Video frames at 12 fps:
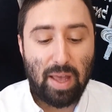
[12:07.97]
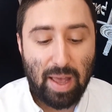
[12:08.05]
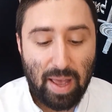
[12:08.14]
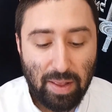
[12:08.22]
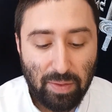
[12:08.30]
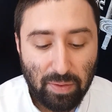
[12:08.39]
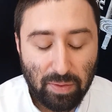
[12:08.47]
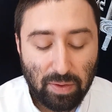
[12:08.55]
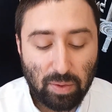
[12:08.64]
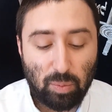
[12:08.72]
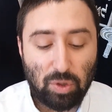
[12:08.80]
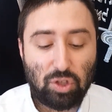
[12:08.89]
And
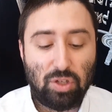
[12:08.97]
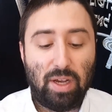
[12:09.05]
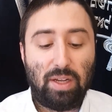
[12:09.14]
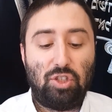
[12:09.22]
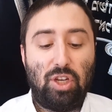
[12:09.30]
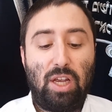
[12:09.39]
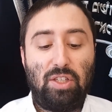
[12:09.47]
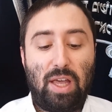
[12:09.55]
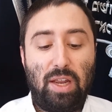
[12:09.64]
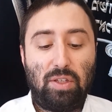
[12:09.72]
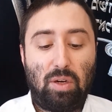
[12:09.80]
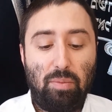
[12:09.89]
we should not change. That
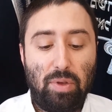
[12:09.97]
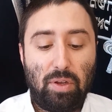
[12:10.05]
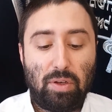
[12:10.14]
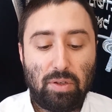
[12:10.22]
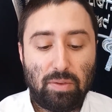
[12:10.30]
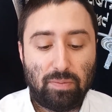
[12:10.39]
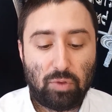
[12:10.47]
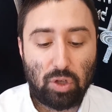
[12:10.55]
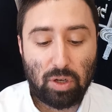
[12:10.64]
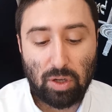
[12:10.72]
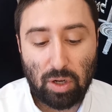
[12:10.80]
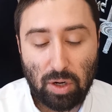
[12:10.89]
is our minug.
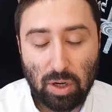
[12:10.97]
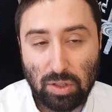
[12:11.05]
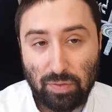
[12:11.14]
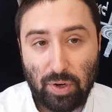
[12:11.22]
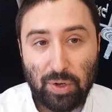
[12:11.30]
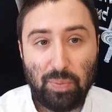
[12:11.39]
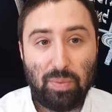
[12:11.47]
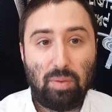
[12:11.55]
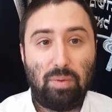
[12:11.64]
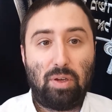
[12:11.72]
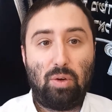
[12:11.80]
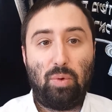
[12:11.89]
Shulchan Aruch, Sfarad,
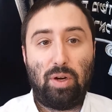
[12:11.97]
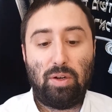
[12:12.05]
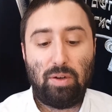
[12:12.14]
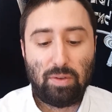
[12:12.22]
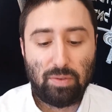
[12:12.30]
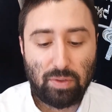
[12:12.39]
maybe you could wear.